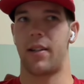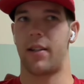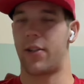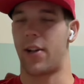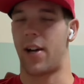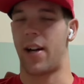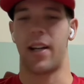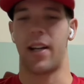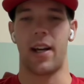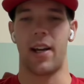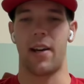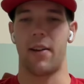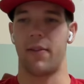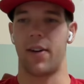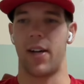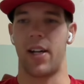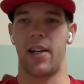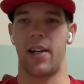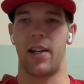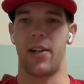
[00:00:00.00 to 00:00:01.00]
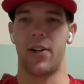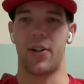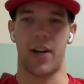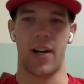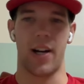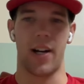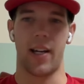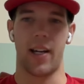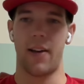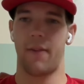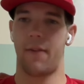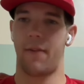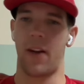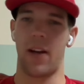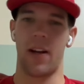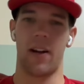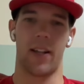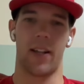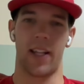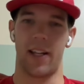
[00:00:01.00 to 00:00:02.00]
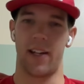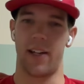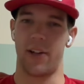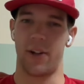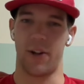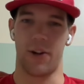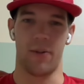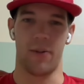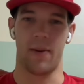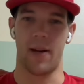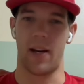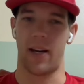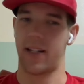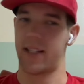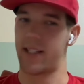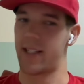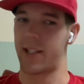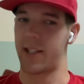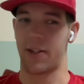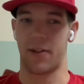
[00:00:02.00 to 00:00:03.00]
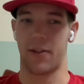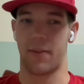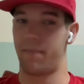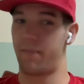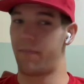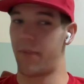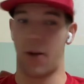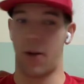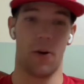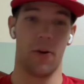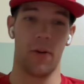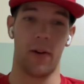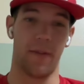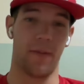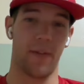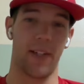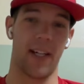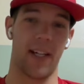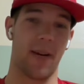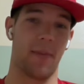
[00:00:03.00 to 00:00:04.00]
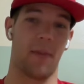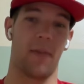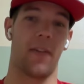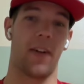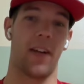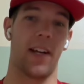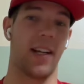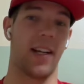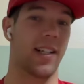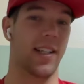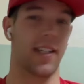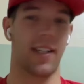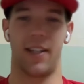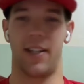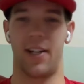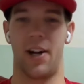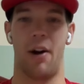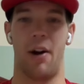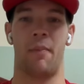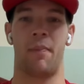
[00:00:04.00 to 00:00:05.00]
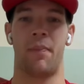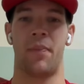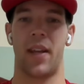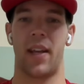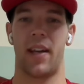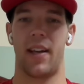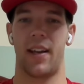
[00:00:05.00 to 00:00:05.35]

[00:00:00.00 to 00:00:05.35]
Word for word: trying to get it ready and trying to get fit on the enduro bike because it's a whole different type of fitness you know